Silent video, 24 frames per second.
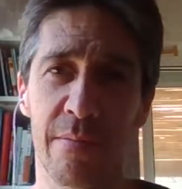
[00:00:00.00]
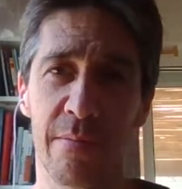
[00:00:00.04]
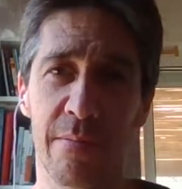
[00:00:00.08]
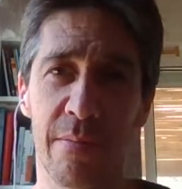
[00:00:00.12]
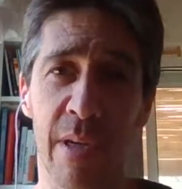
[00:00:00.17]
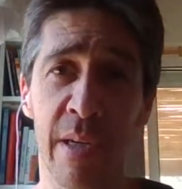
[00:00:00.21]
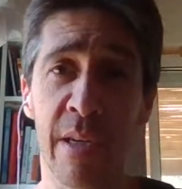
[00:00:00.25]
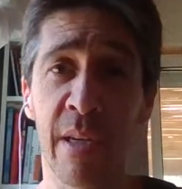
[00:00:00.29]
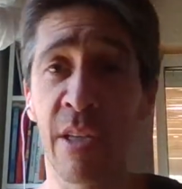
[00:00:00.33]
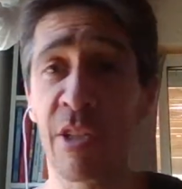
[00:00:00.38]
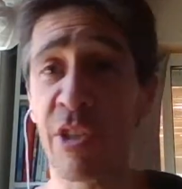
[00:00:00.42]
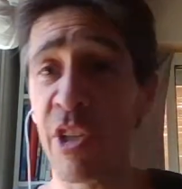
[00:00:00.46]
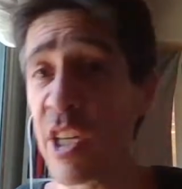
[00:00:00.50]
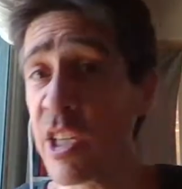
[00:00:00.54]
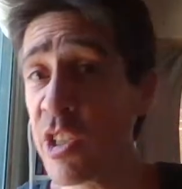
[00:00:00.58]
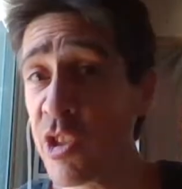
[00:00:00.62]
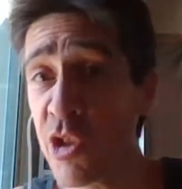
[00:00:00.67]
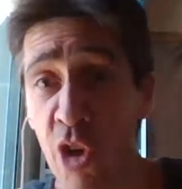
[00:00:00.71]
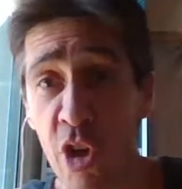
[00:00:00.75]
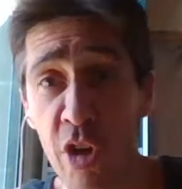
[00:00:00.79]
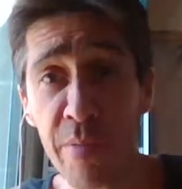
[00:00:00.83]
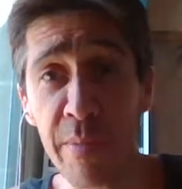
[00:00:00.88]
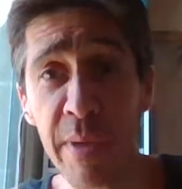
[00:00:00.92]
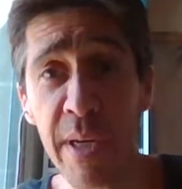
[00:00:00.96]
I can change
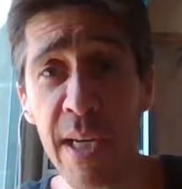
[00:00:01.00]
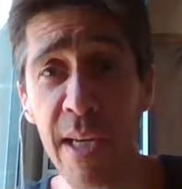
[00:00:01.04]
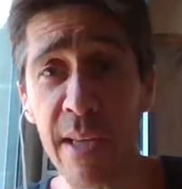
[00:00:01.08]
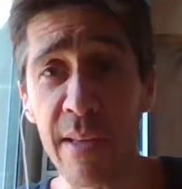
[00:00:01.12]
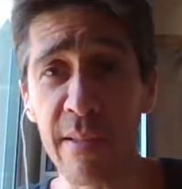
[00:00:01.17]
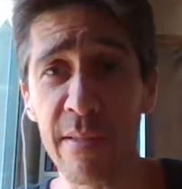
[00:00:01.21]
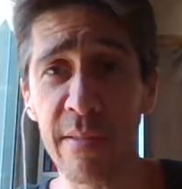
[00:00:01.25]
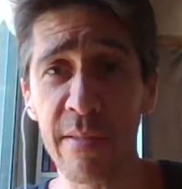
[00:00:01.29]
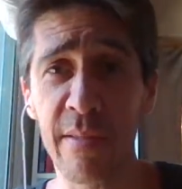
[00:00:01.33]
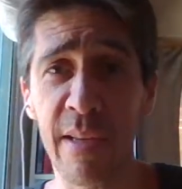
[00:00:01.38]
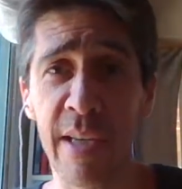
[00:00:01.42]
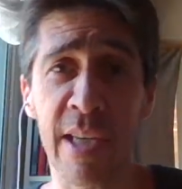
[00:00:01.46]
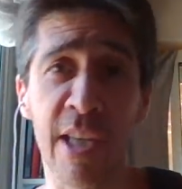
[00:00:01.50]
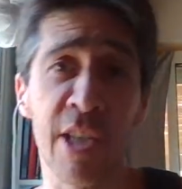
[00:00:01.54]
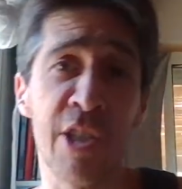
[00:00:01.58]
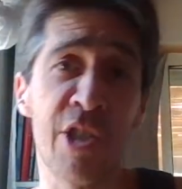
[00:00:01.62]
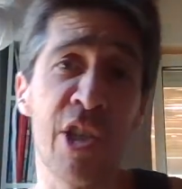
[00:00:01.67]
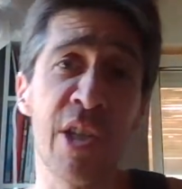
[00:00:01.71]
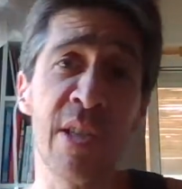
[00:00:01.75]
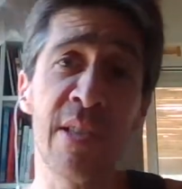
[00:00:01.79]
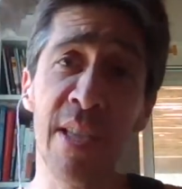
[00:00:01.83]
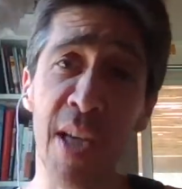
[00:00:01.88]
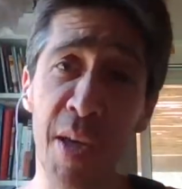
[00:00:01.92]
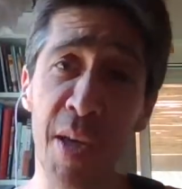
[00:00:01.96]
your mind. I can
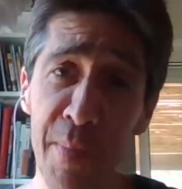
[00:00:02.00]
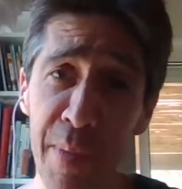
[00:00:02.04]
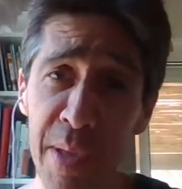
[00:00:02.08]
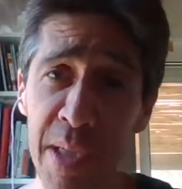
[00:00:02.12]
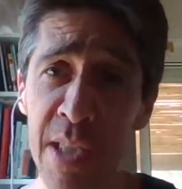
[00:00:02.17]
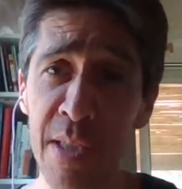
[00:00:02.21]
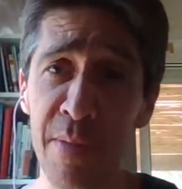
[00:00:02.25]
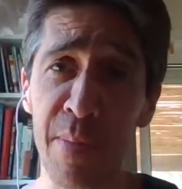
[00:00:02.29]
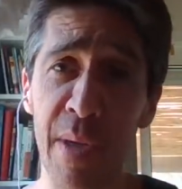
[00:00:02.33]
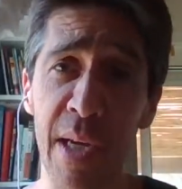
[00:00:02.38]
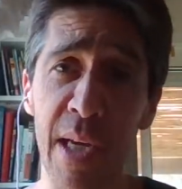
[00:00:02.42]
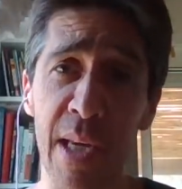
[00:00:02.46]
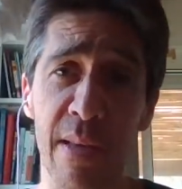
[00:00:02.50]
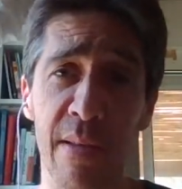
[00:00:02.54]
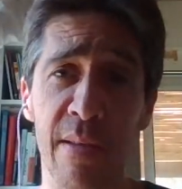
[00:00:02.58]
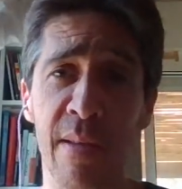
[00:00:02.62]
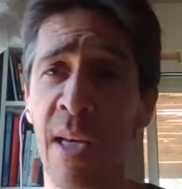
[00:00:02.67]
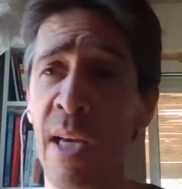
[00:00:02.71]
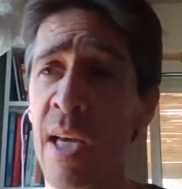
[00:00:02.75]
change somebody's mind.